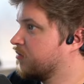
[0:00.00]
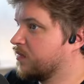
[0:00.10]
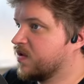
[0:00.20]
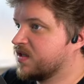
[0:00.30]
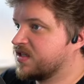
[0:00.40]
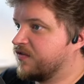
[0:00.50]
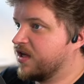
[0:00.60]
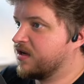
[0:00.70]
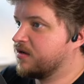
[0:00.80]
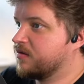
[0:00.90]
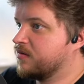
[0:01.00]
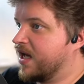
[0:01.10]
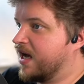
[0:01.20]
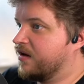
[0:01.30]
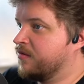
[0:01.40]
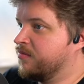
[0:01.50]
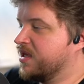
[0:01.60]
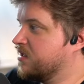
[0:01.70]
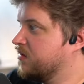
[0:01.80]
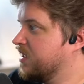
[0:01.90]
Stuff like how to
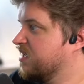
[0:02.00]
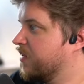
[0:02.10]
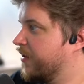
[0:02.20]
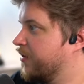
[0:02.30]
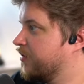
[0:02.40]
be emo.